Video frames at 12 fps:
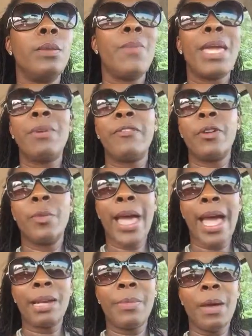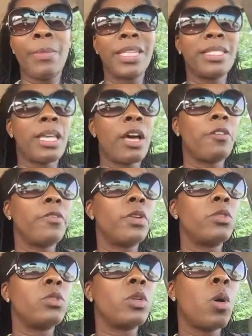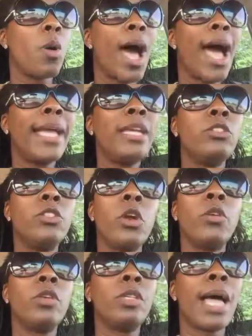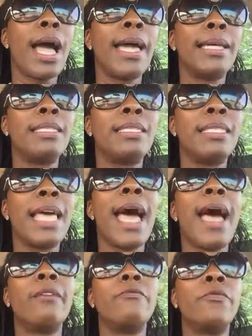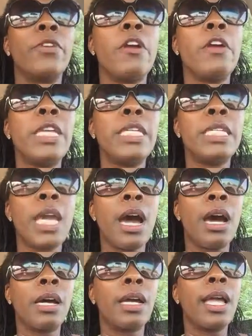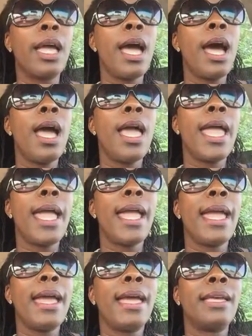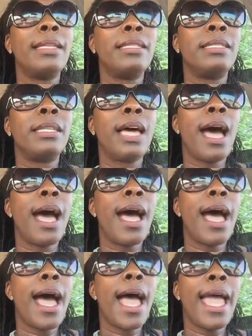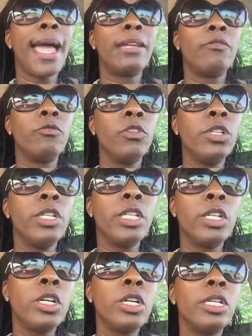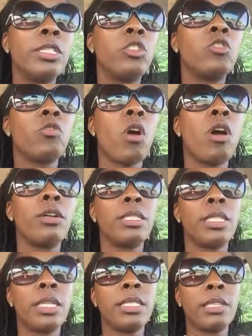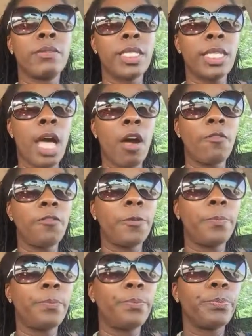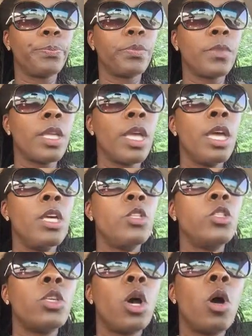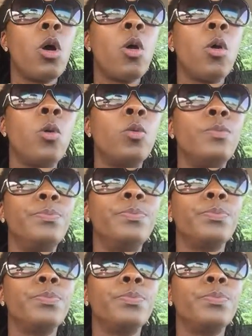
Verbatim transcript: make me feel bad about myself. So I internalized that very young and I, I, had a really good, strong sense of self. So